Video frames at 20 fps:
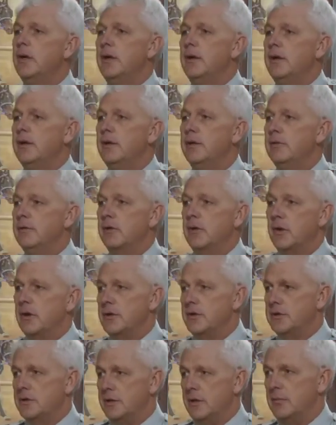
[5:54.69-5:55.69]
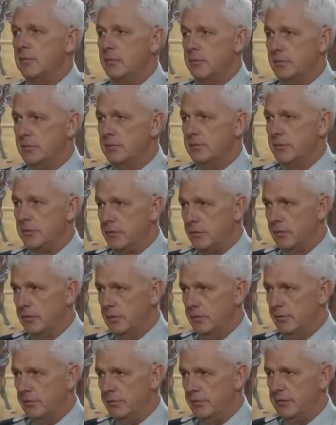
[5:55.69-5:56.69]
that have caused some sort
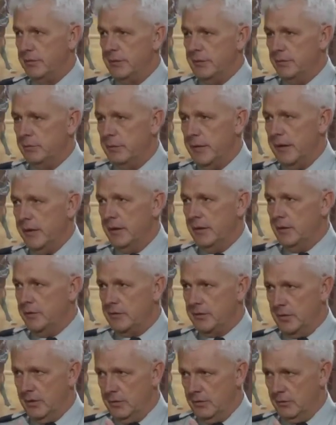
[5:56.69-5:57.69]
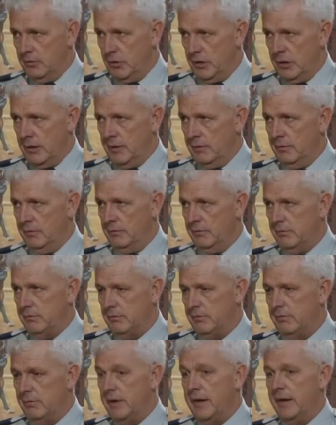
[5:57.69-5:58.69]
of imbalance and
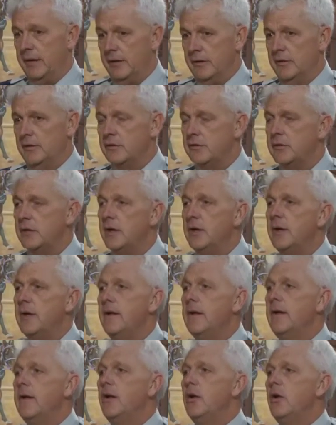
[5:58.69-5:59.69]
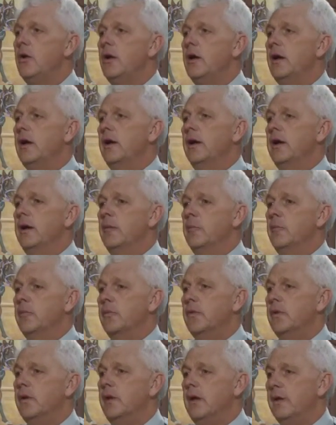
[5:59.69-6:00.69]
violence.
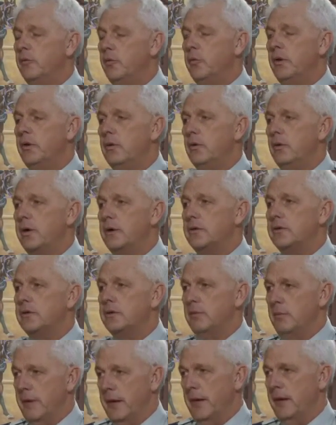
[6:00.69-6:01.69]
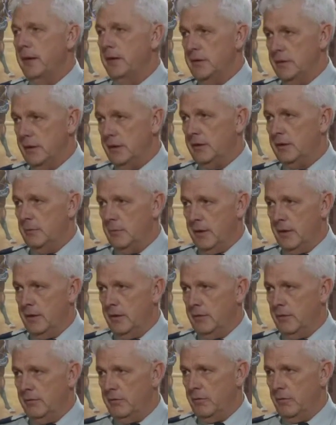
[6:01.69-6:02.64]
If we arrest the man and take the man out of the